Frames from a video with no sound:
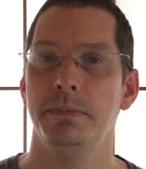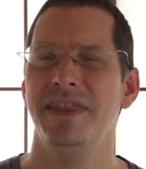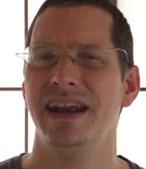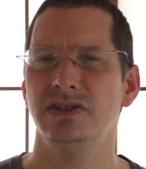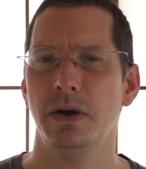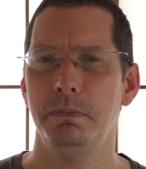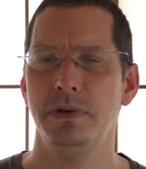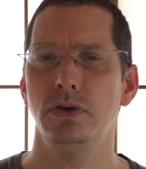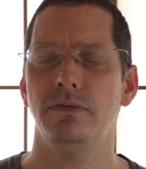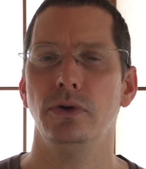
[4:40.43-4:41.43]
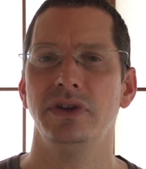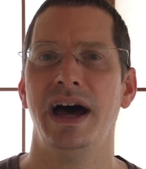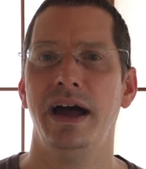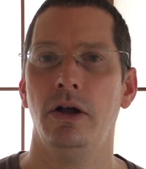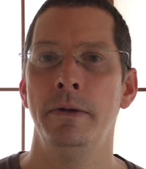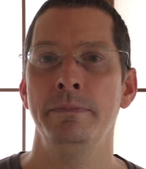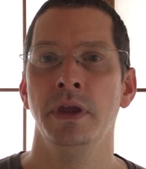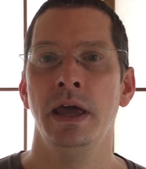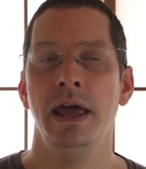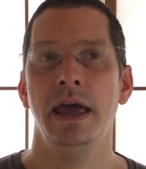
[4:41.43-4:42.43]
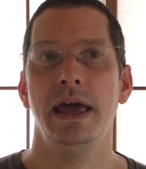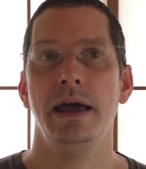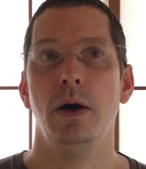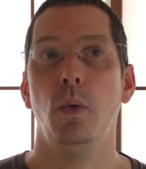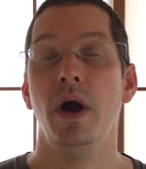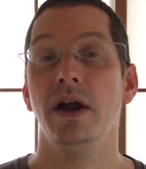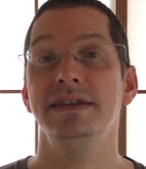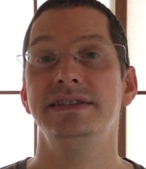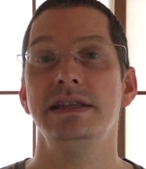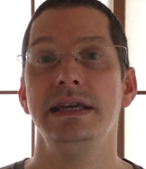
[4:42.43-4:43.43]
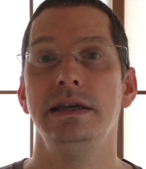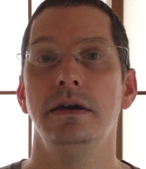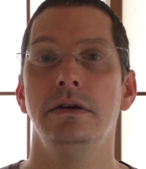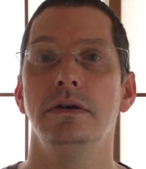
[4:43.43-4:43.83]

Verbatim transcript: I mean, that is a beautiful dial. Whereas the